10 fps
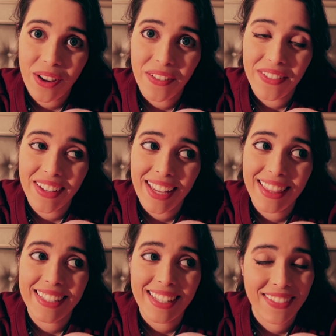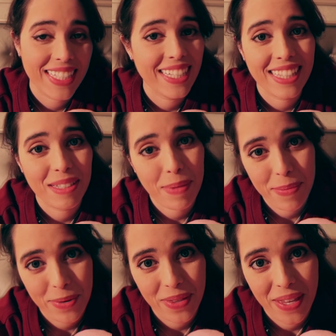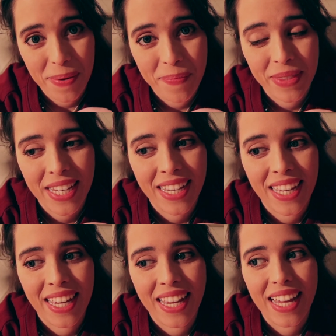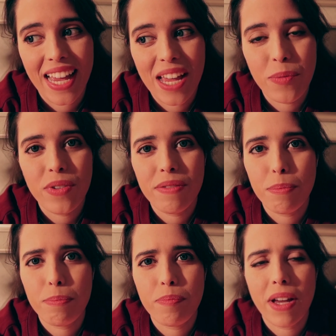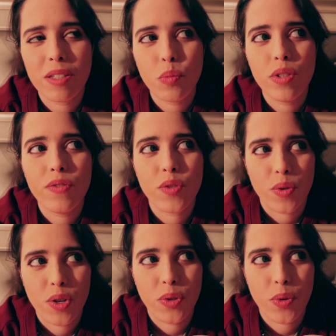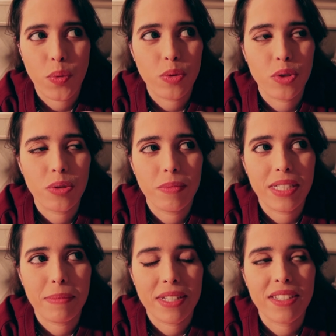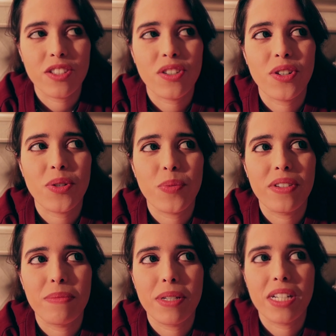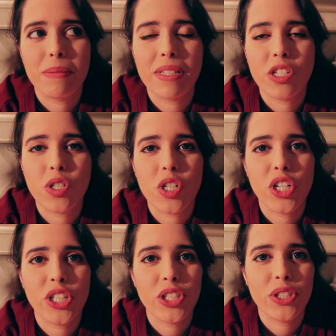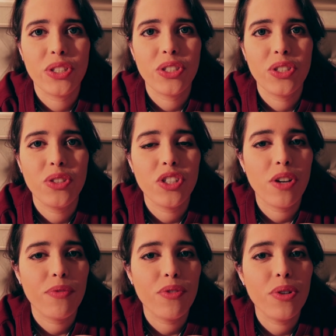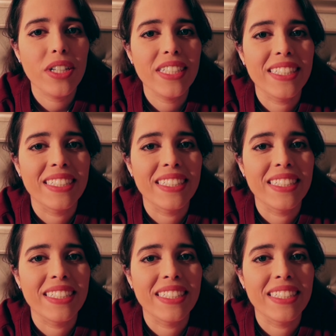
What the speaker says: off, and the 17th is my birthday. And as we've grown older, me and my sister, we've become a little harder to shop for.